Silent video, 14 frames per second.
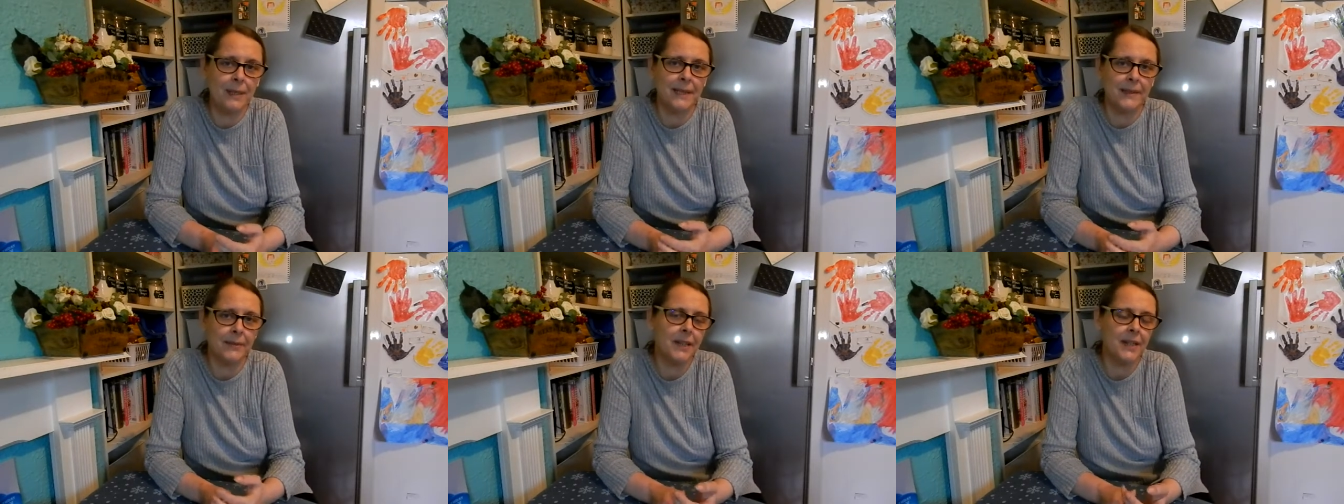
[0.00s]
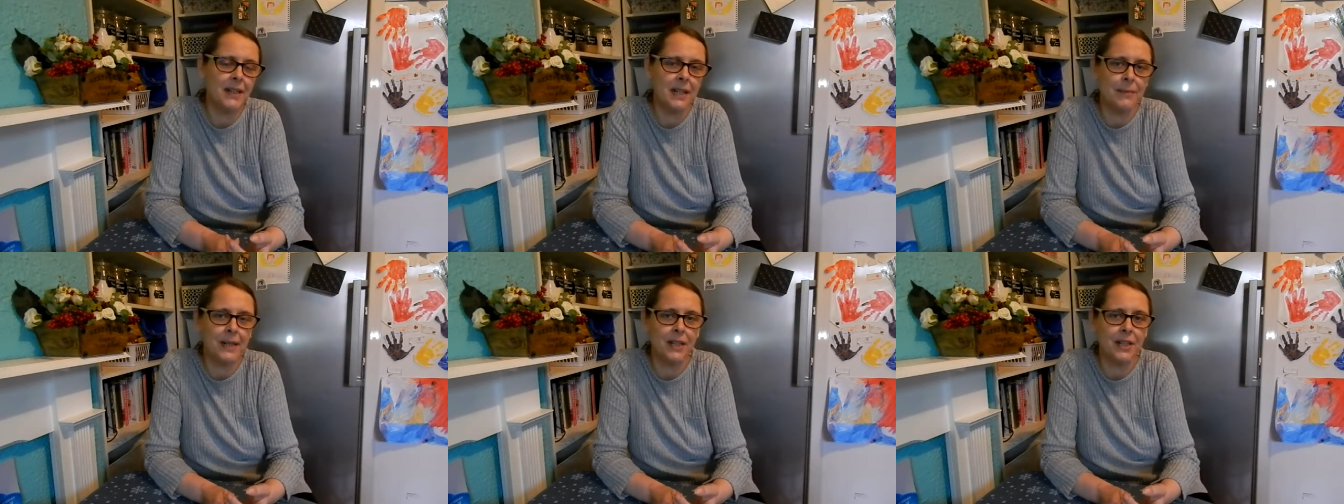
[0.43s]
so I only
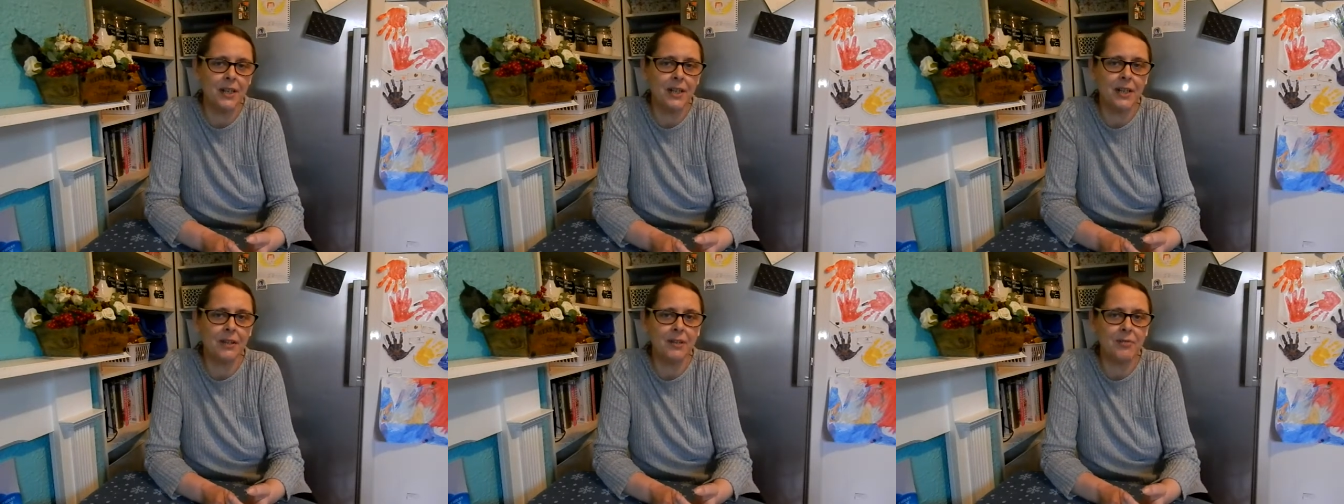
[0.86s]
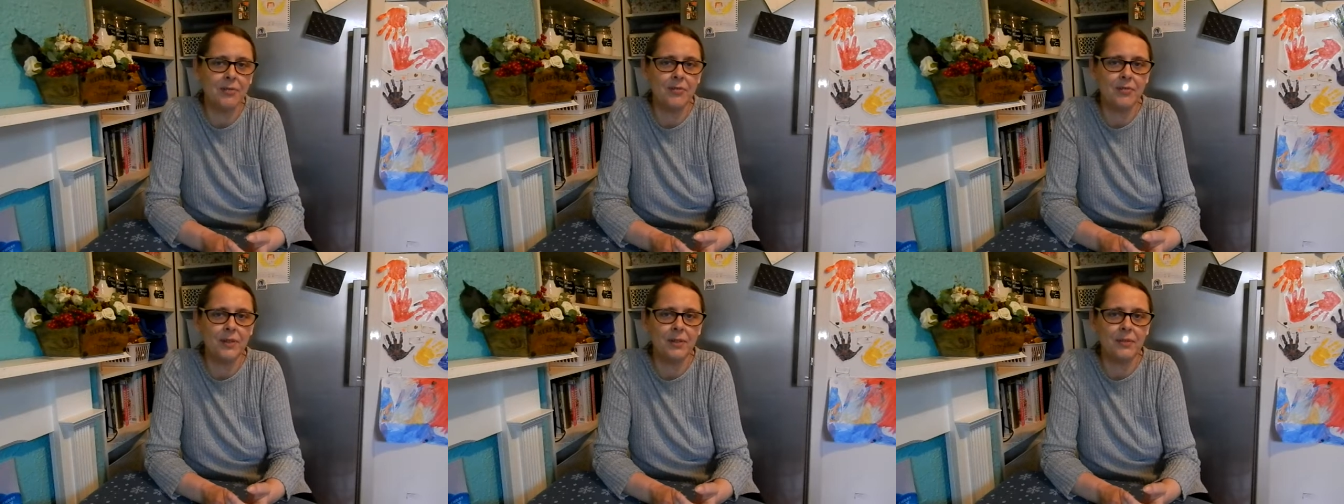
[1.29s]
managed to go to a
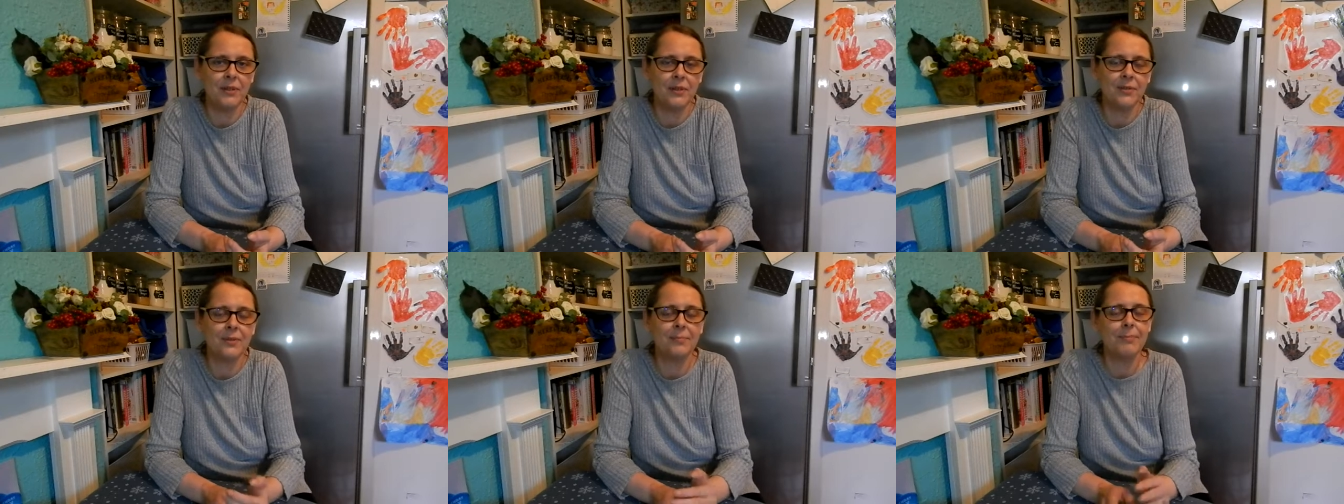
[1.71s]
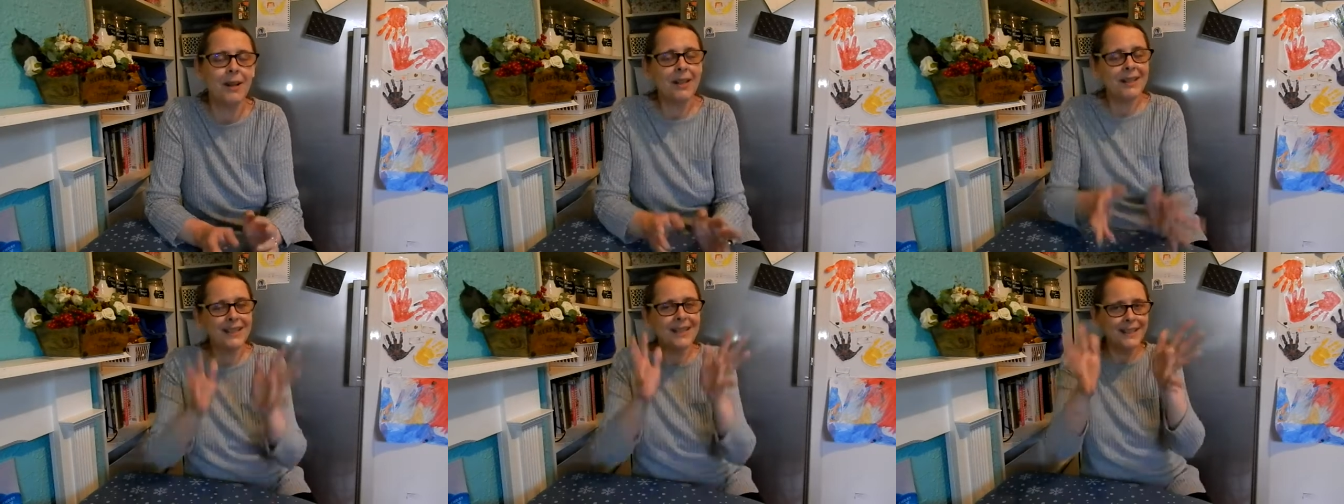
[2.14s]
few stores, but
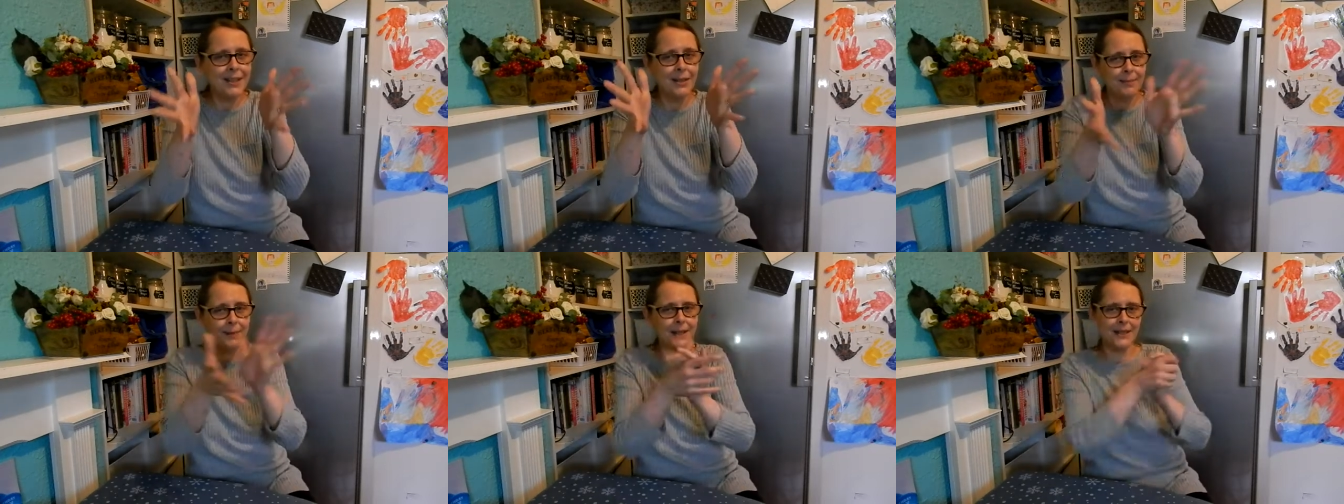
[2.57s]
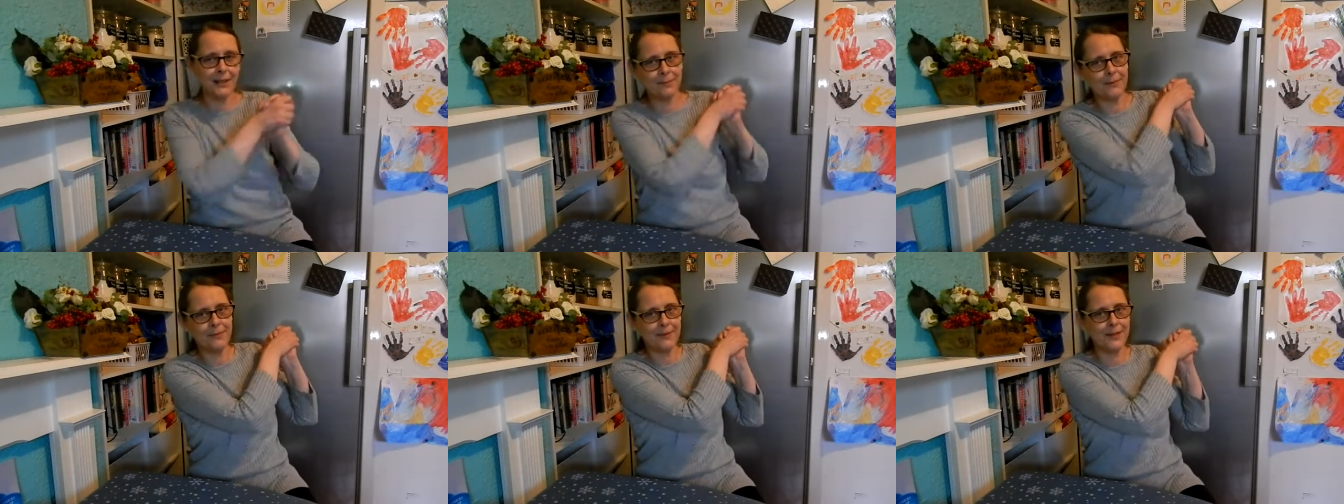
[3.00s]
I still picked up
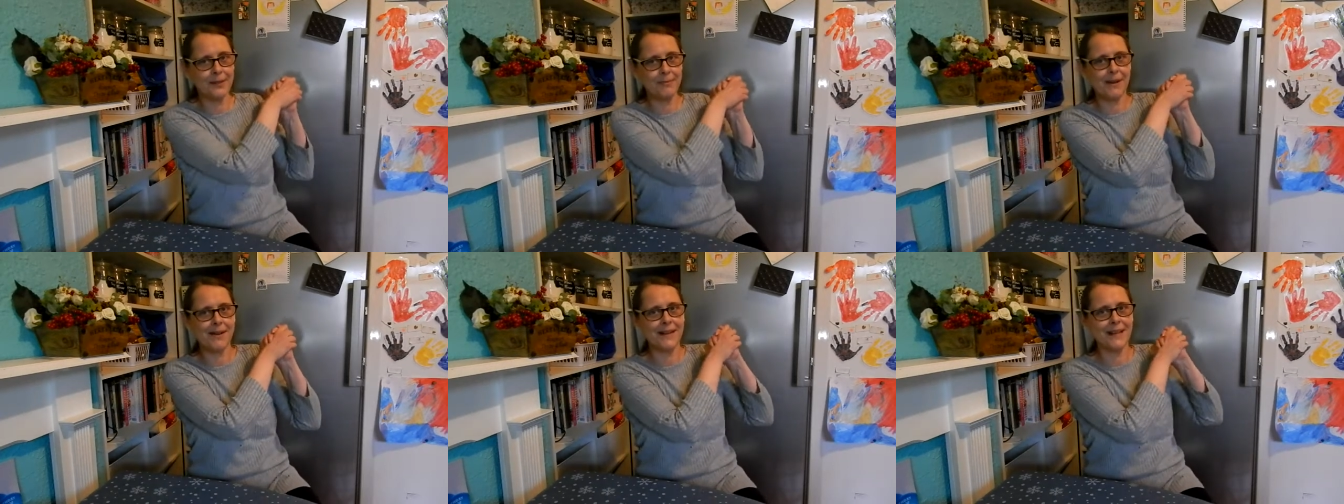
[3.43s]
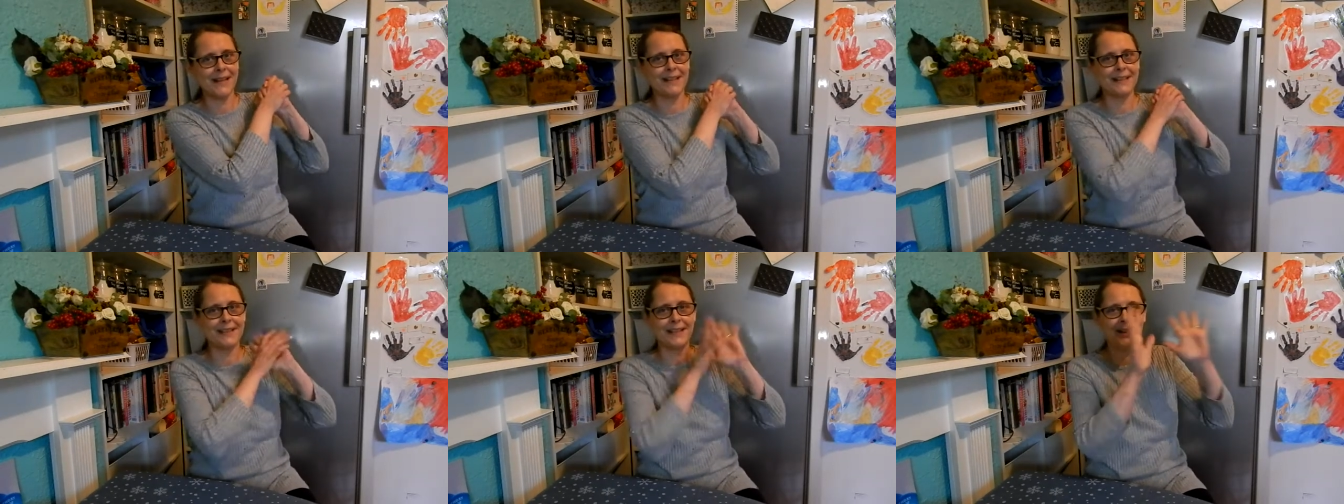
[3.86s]
a few
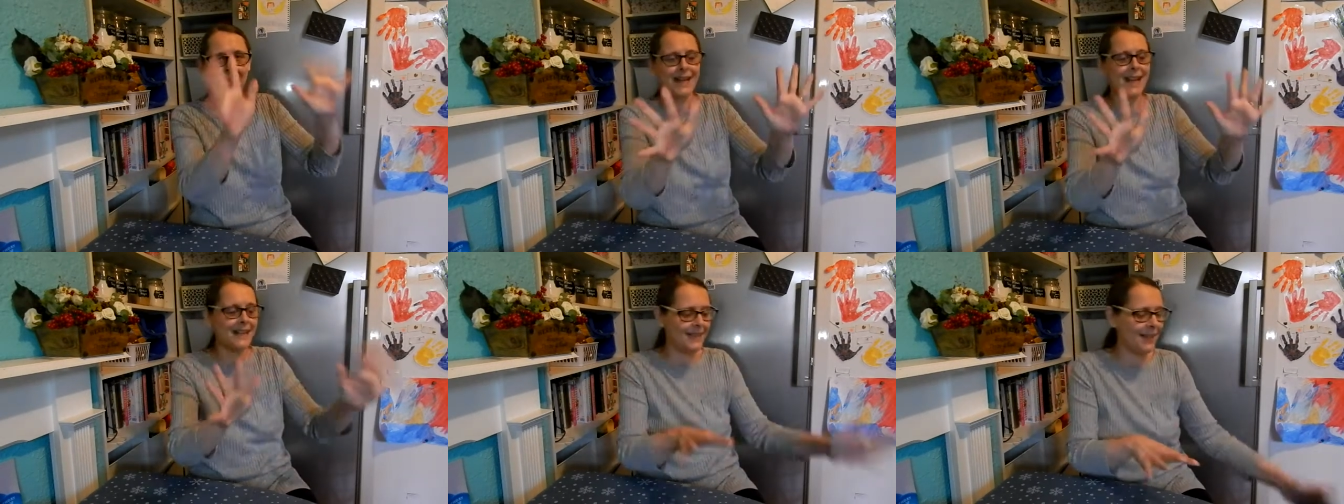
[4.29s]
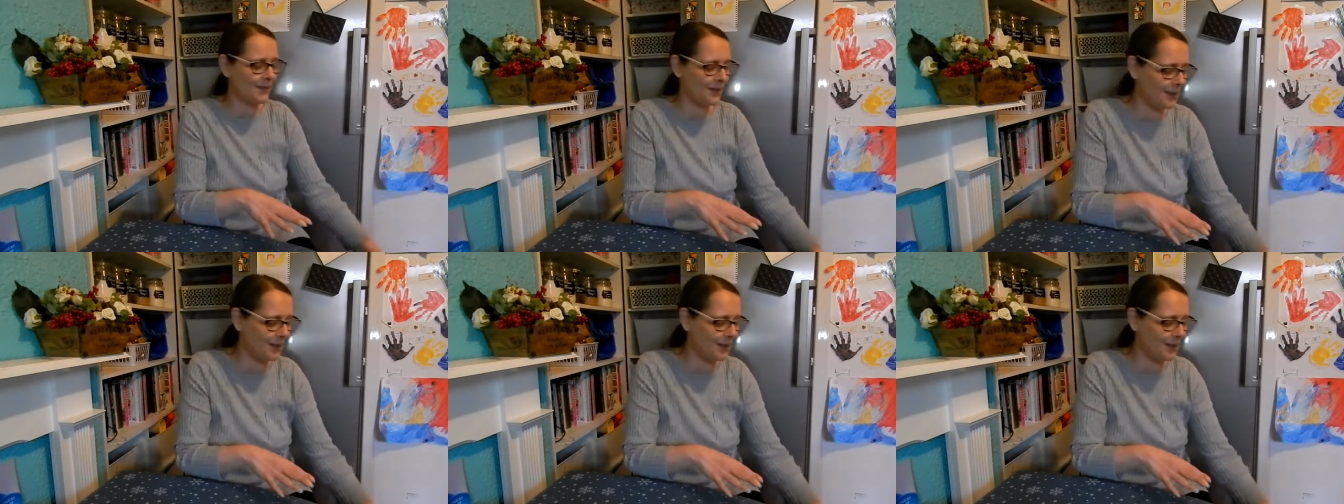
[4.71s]
bargains, so let's have a